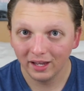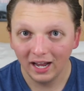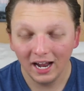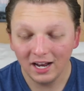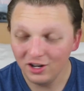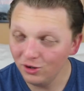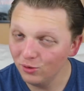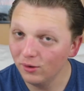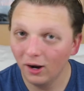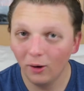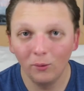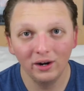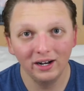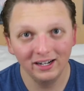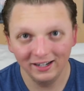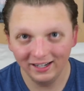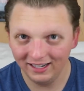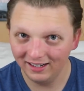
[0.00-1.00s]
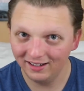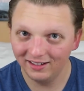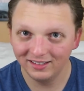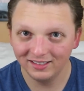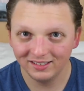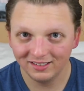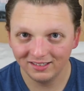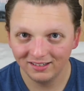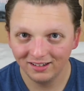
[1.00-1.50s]
And you know what it
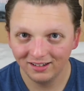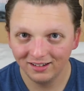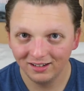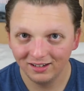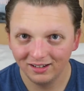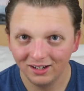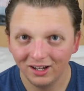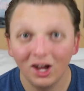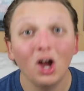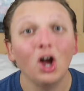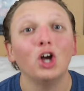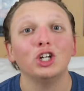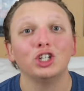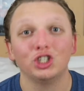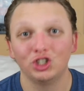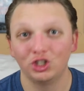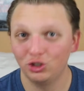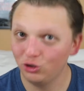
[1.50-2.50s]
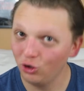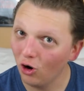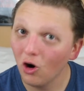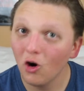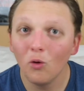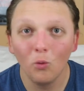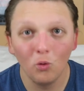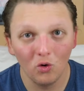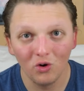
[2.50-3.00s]
is.
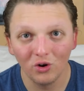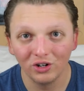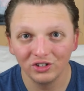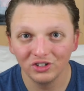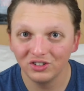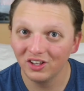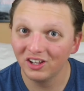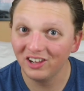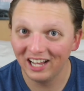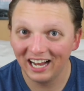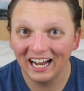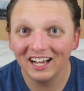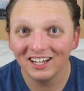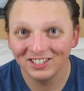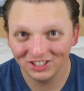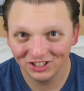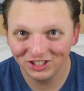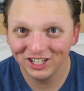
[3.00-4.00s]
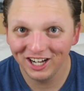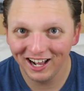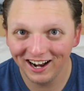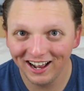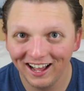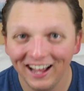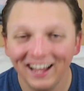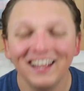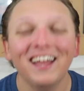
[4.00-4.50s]
Star Wars The Last
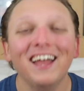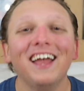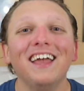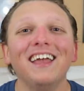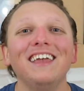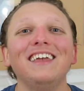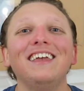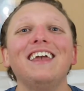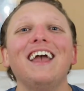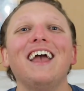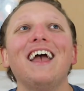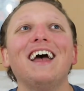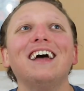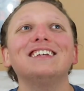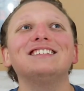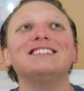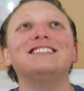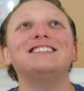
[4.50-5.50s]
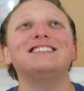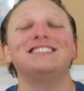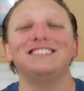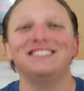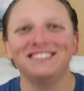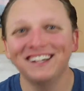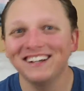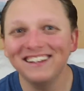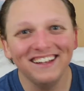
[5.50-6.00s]
Jedi. Yes,
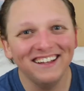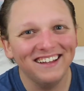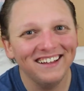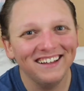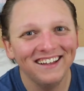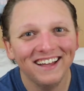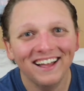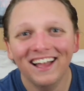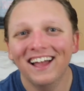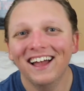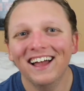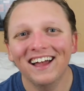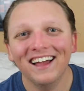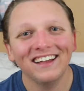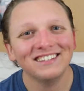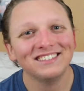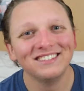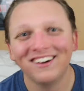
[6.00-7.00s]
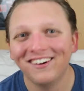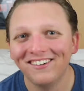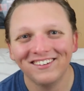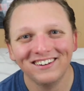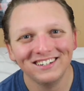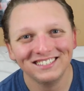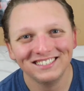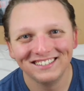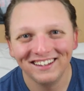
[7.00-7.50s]
sucker! Star
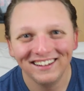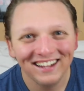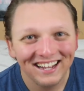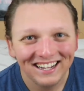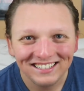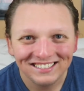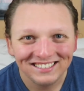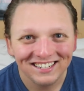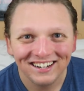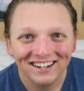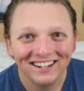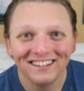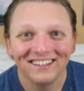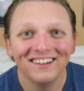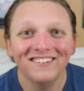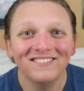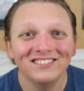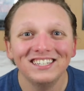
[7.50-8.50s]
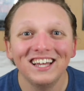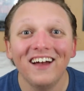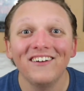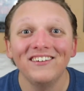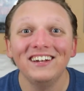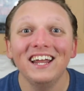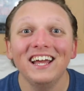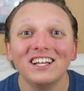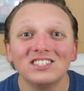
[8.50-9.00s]
Wars The Last Jedi comes
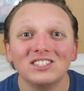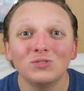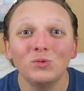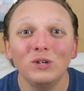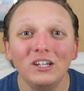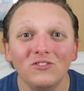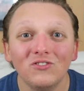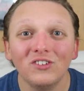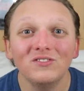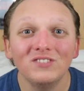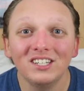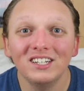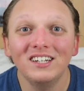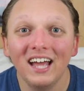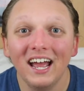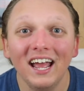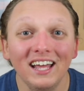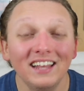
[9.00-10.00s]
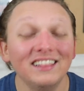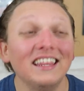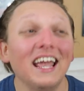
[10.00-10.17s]
out next week from today.